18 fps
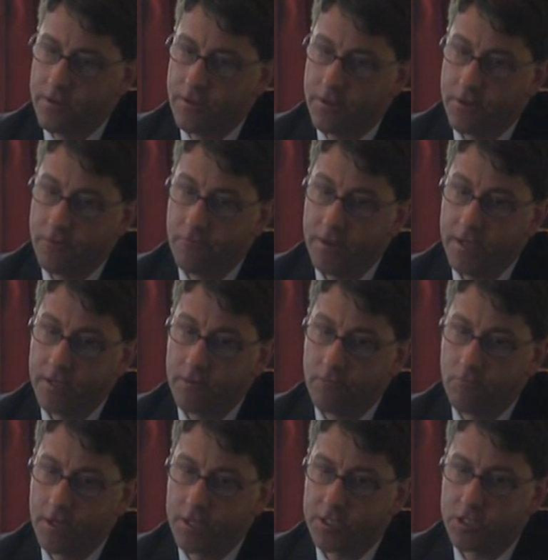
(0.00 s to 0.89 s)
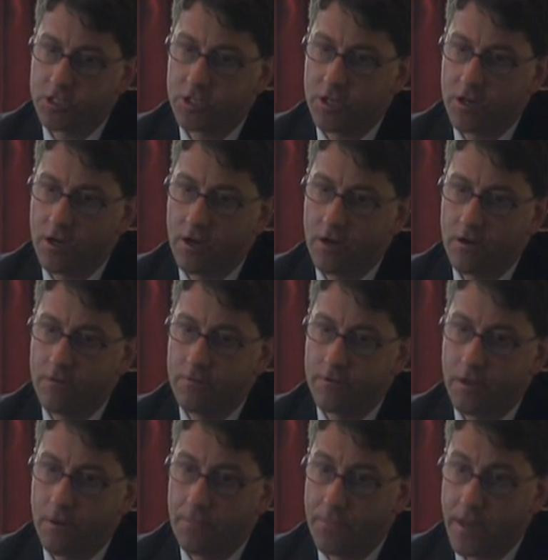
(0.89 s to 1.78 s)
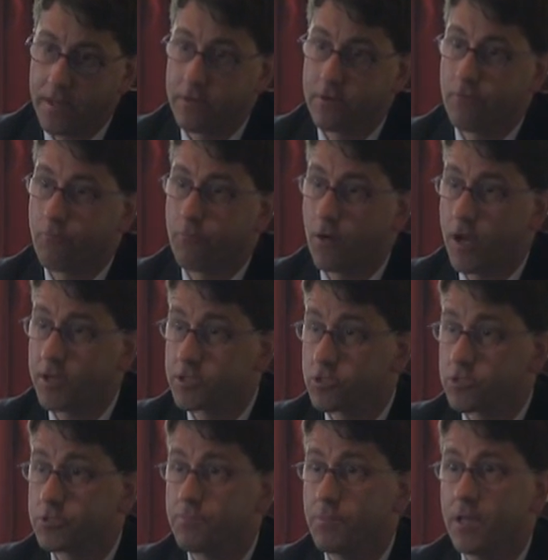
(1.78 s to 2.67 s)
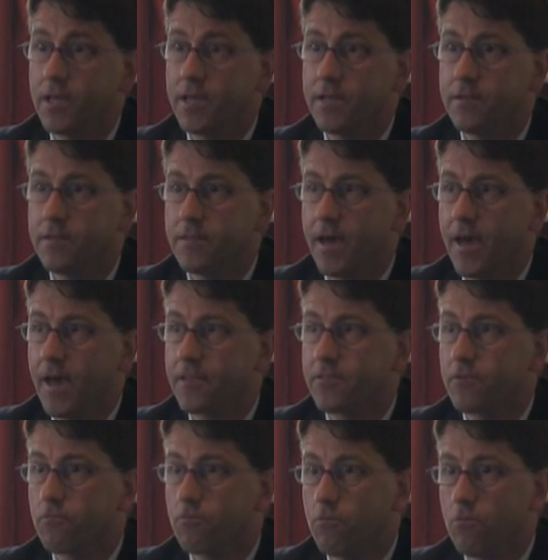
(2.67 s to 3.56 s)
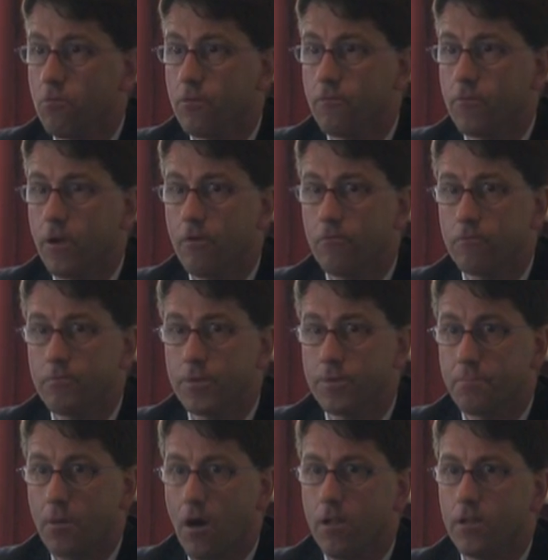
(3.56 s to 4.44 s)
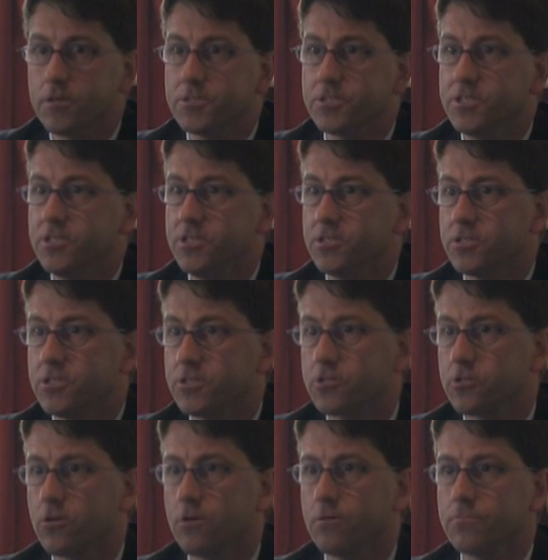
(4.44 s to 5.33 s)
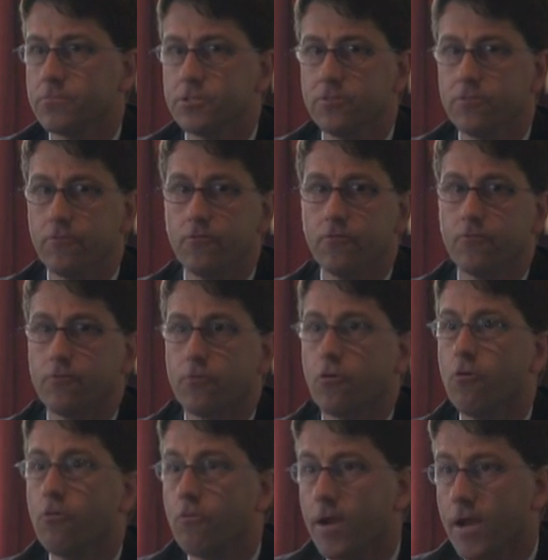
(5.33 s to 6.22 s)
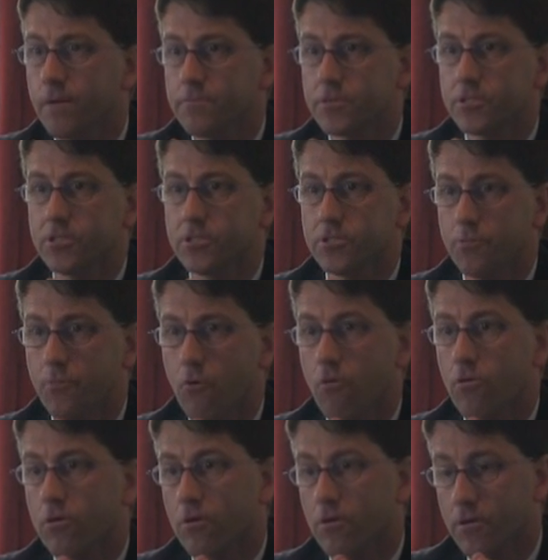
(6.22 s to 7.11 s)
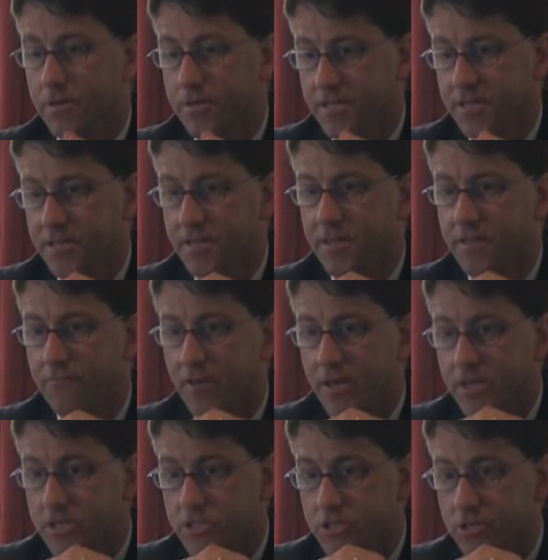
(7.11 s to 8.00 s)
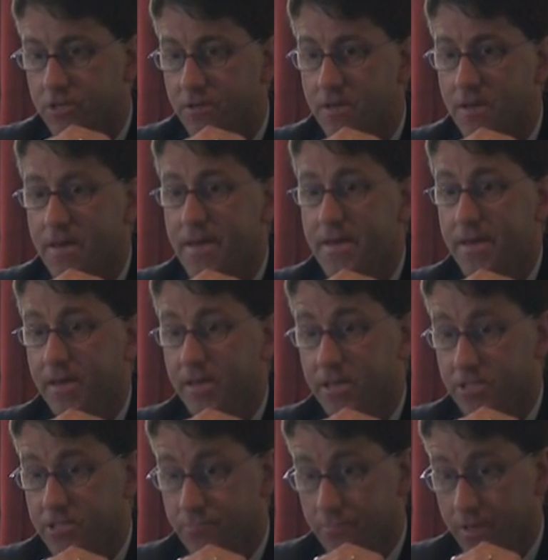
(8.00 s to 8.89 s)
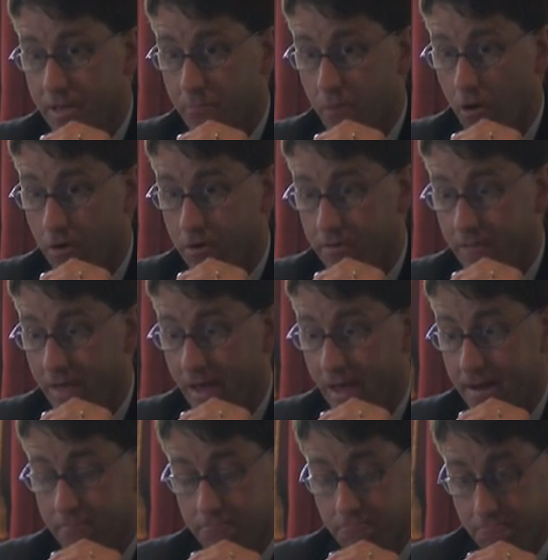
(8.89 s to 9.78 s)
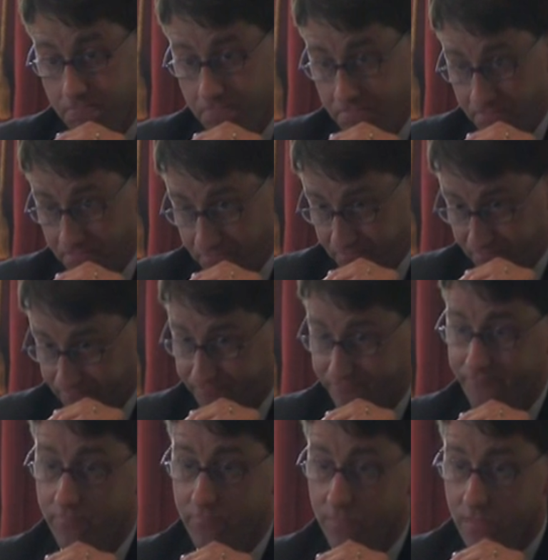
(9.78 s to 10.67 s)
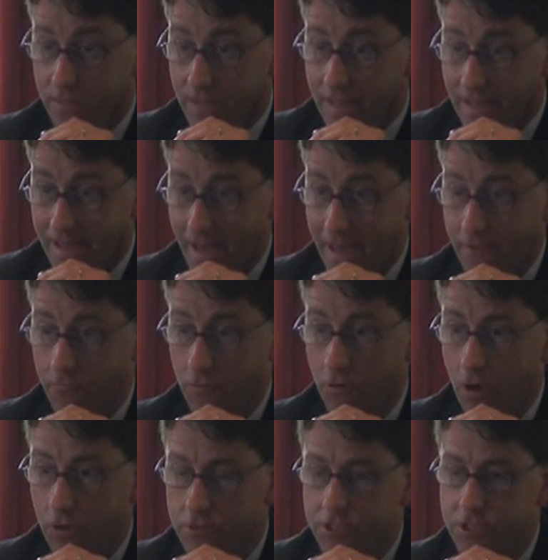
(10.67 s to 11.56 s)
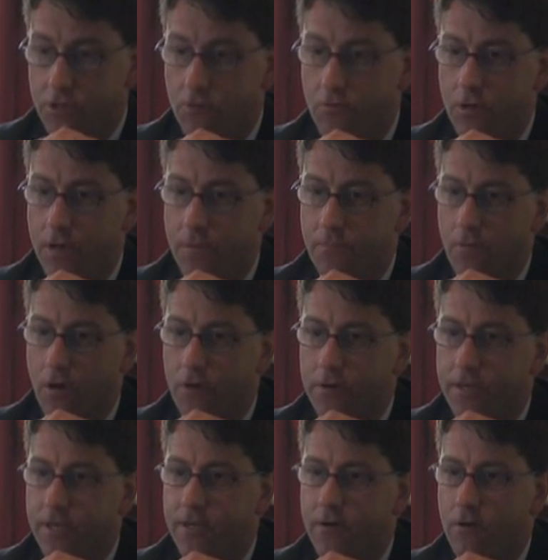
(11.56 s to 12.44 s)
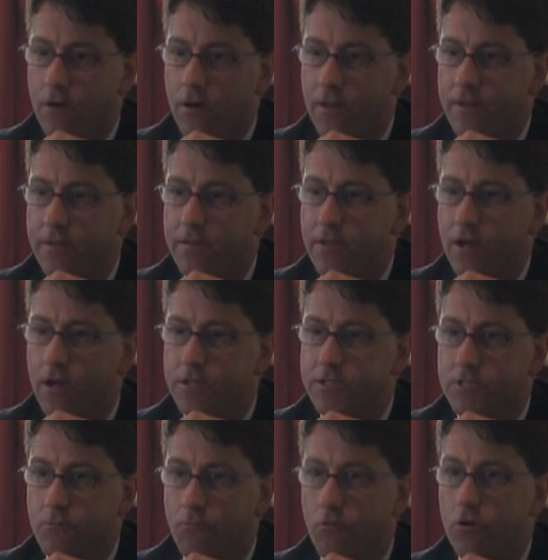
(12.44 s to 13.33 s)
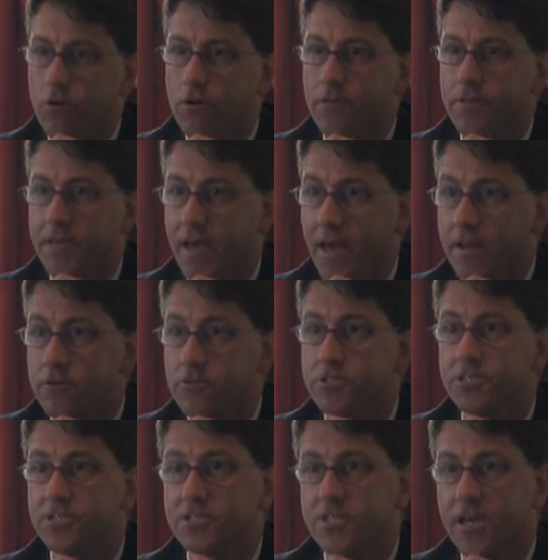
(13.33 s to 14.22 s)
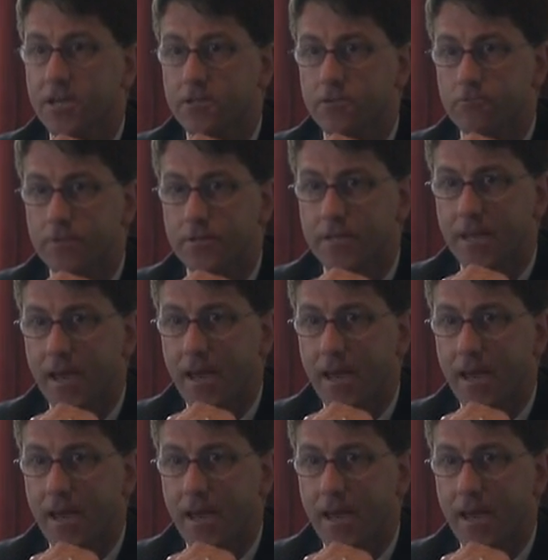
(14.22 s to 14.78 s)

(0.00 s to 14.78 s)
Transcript: the degree to which competitive pressures play into that, the role of government policies in terms of programs to support R&D and innovation is a big part of that. And we're also embarking on some work on the energy sector in